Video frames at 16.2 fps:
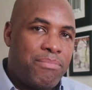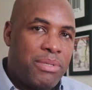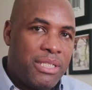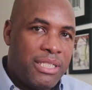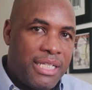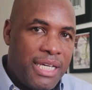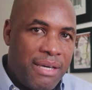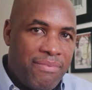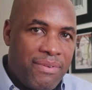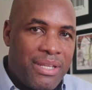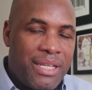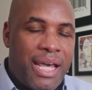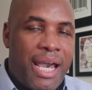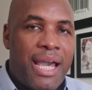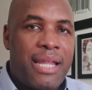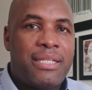believe in
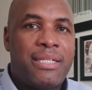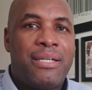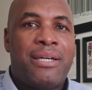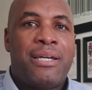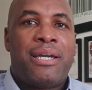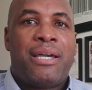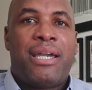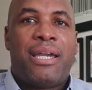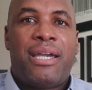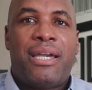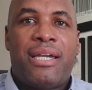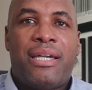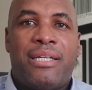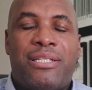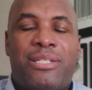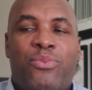that,
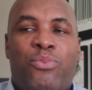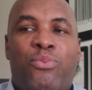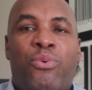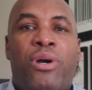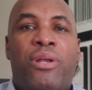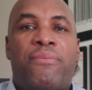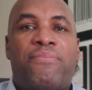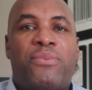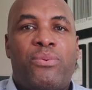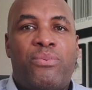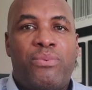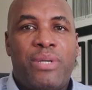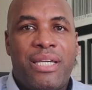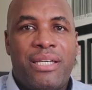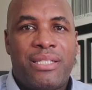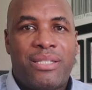is one of the
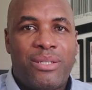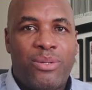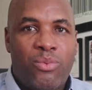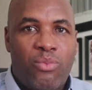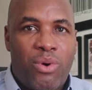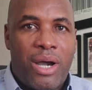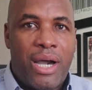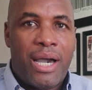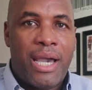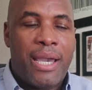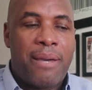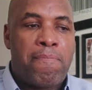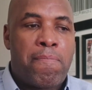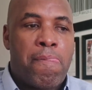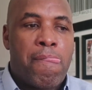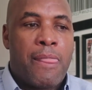reasons
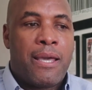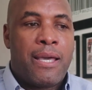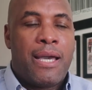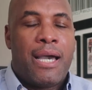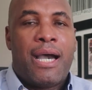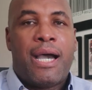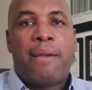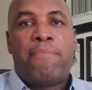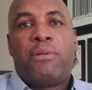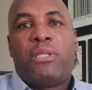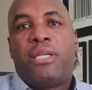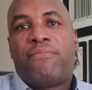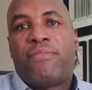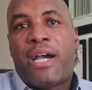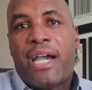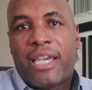why I
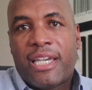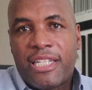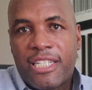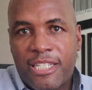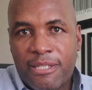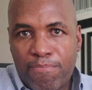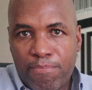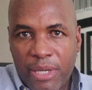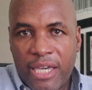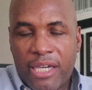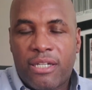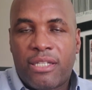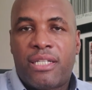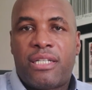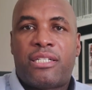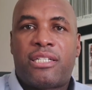believe I can speak
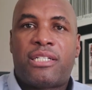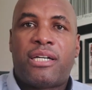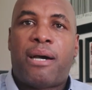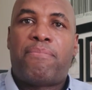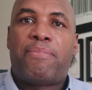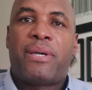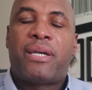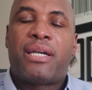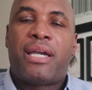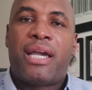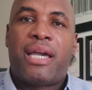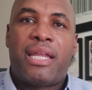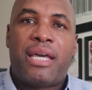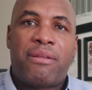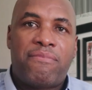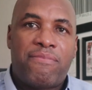on this topic
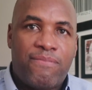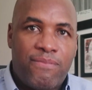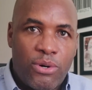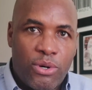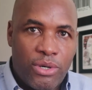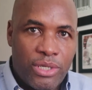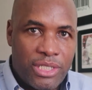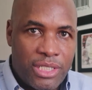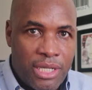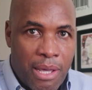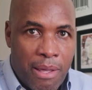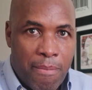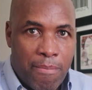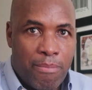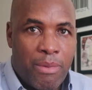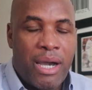and enforce
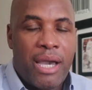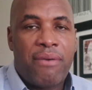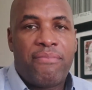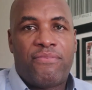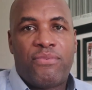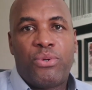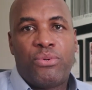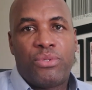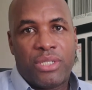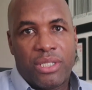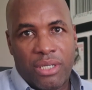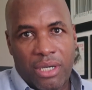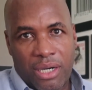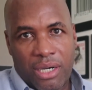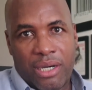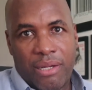my
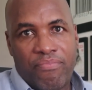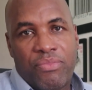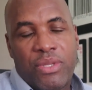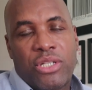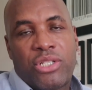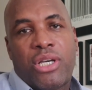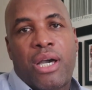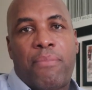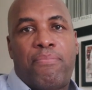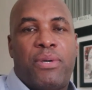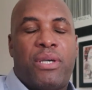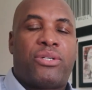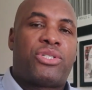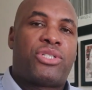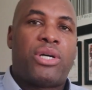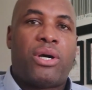views on the
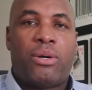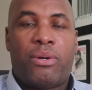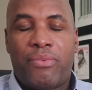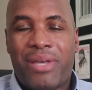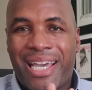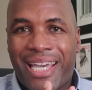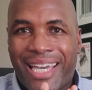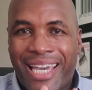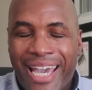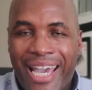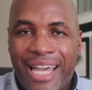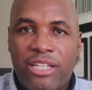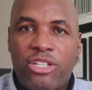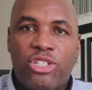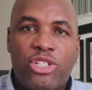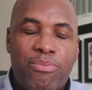topic. So
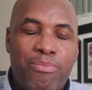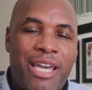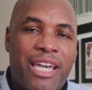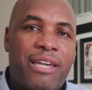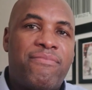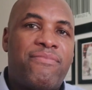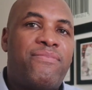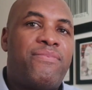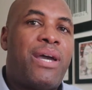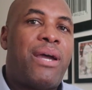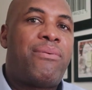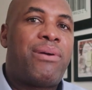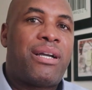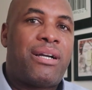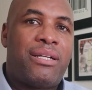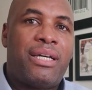again, to make it
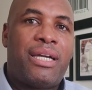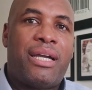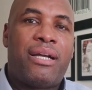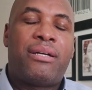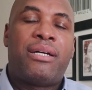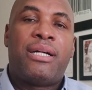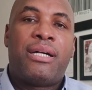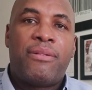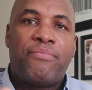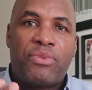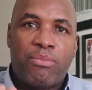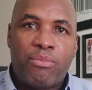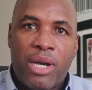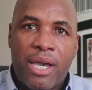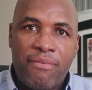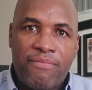very clear
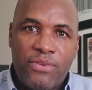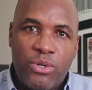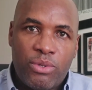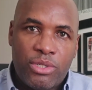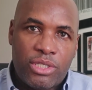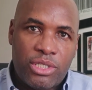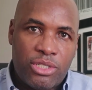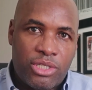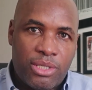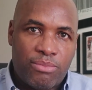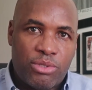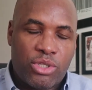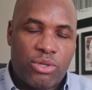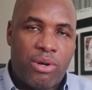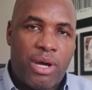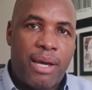to my viewers and
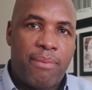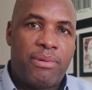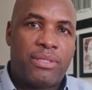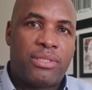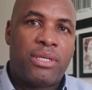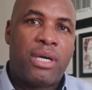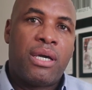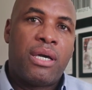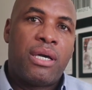subscribers,